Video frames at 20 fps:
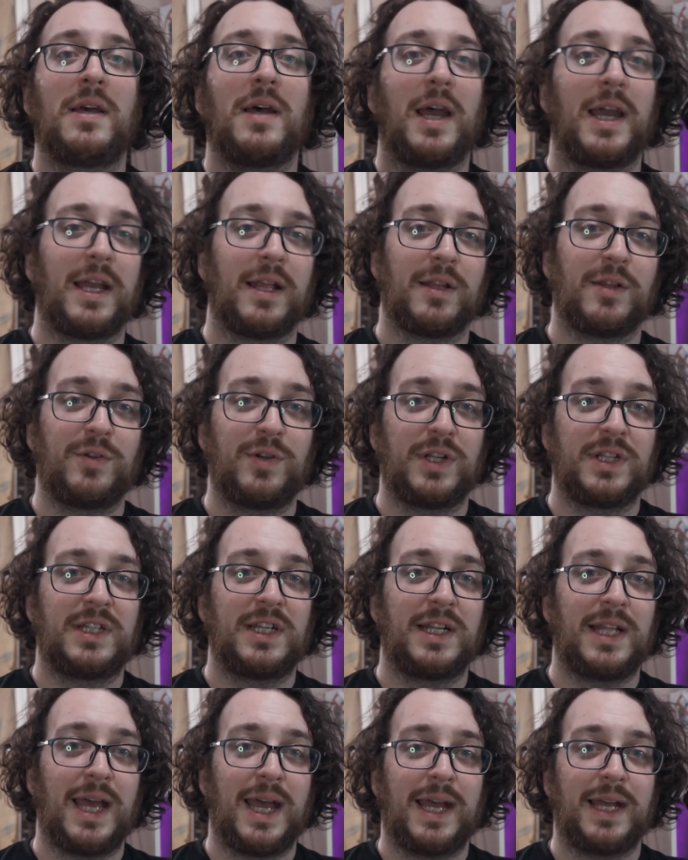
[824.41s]
I alluded
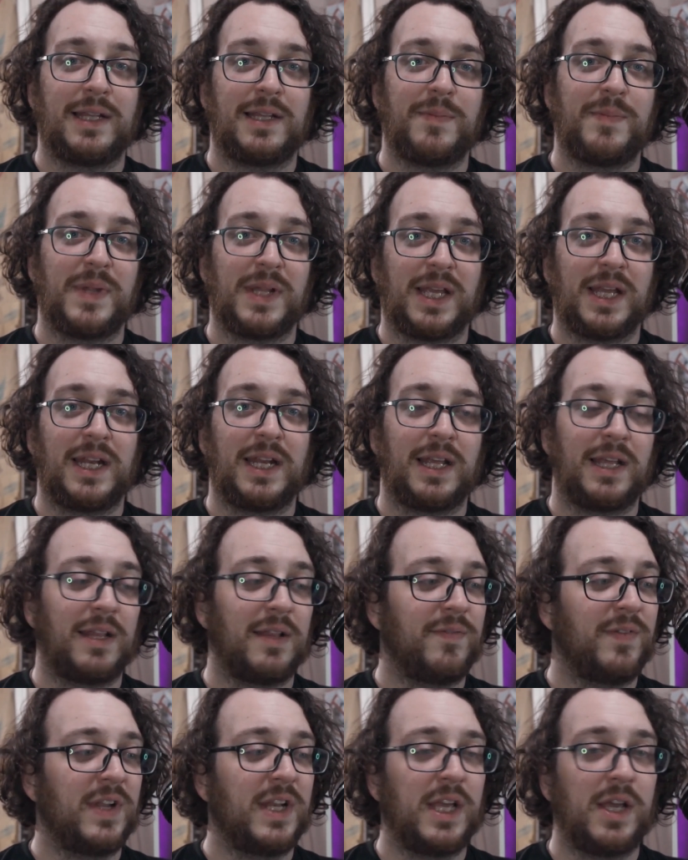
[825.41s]
to that at the beginning of
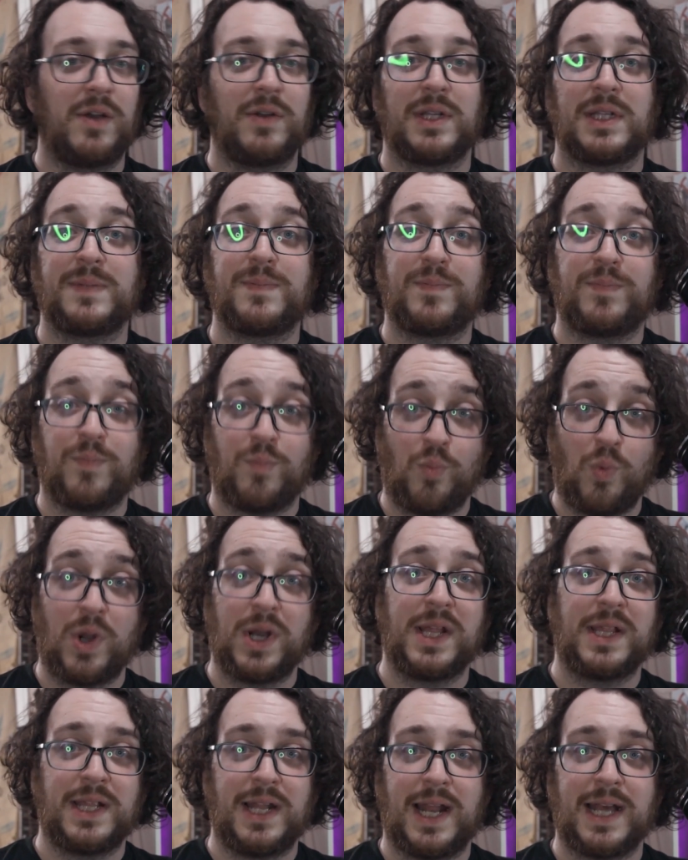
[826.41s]
the video. That's
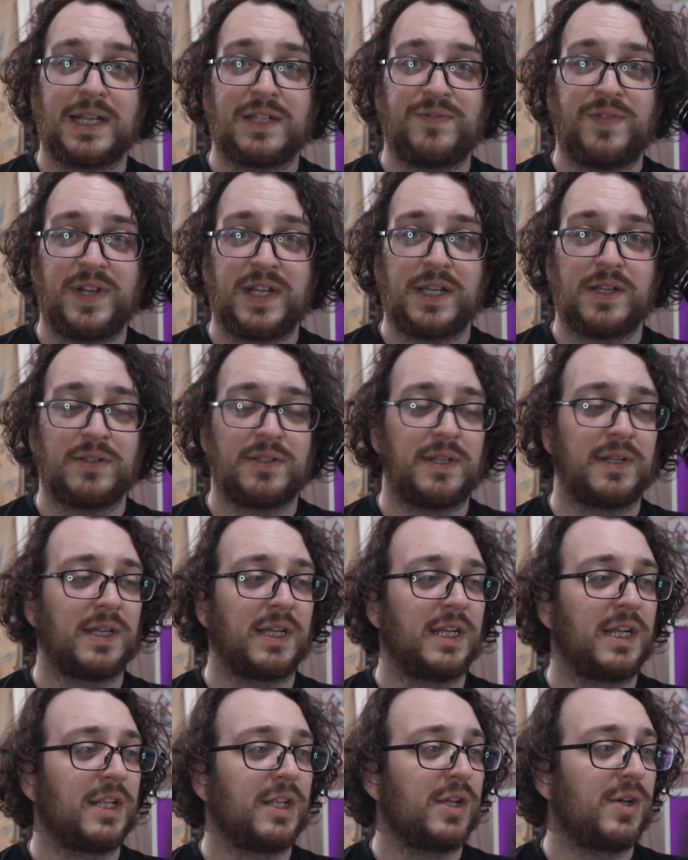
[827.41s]
one of the next videos I'm
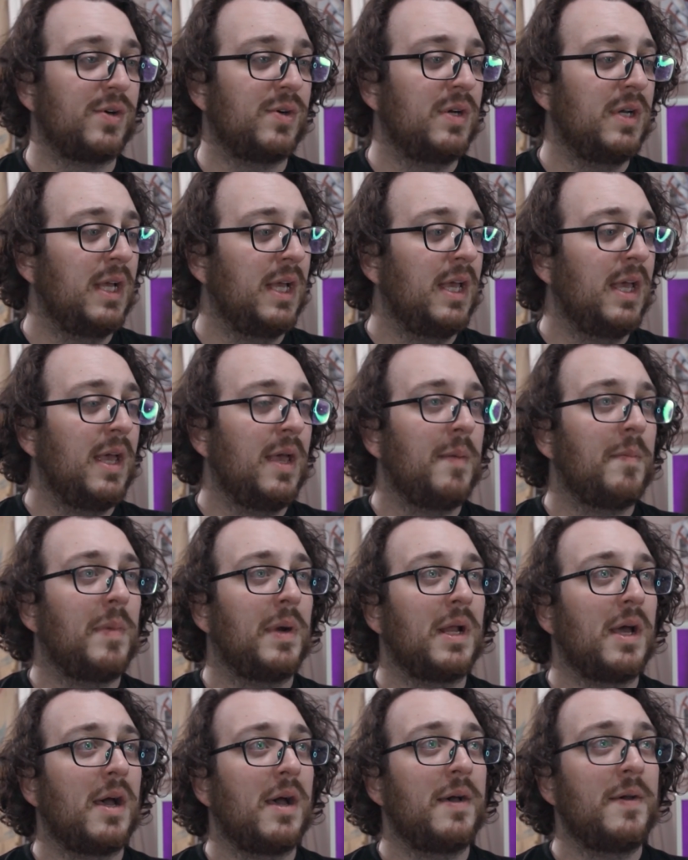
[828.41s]
going to do.
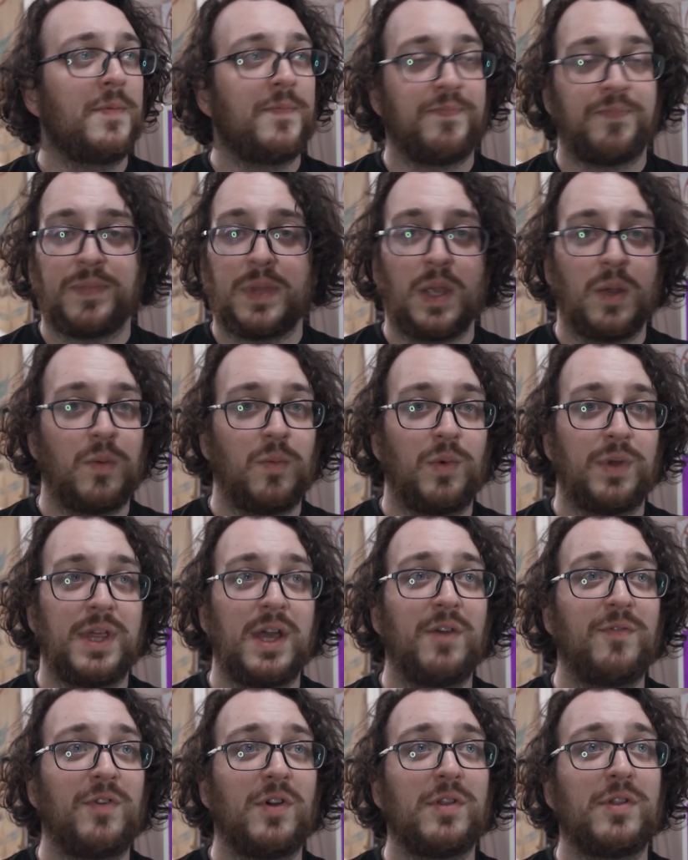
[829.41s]
But
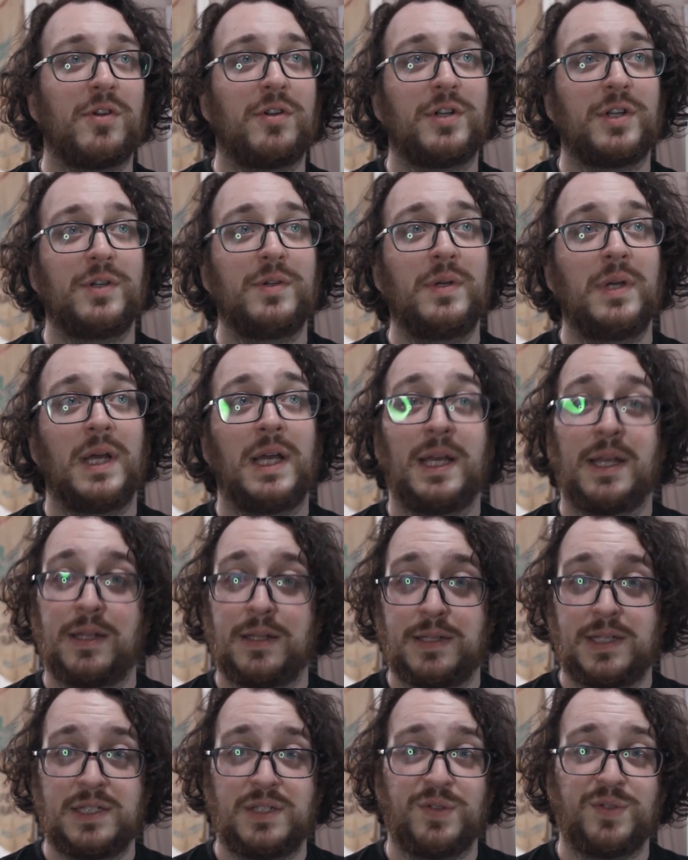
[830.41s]
without further ado,
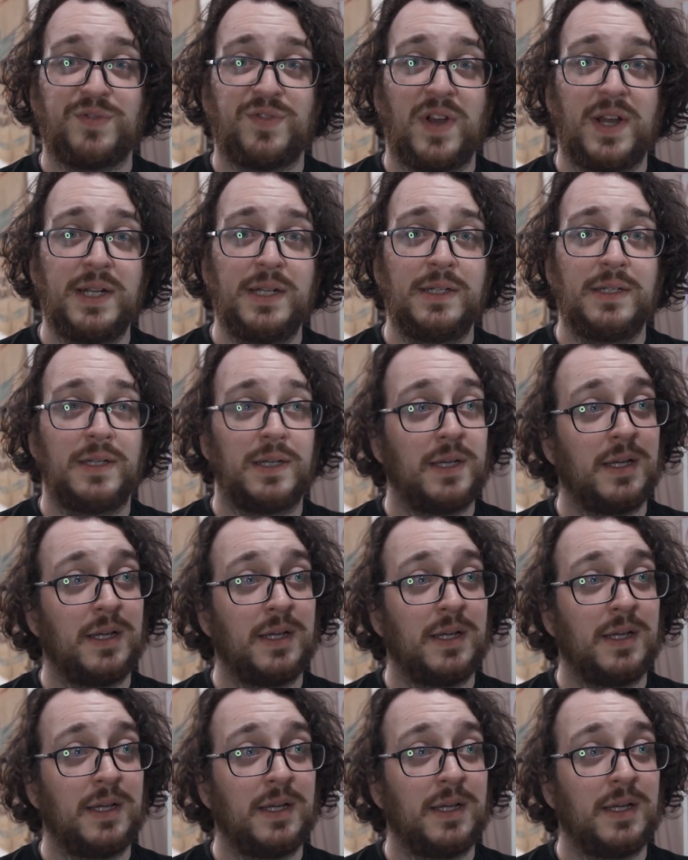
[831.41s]
this was fun.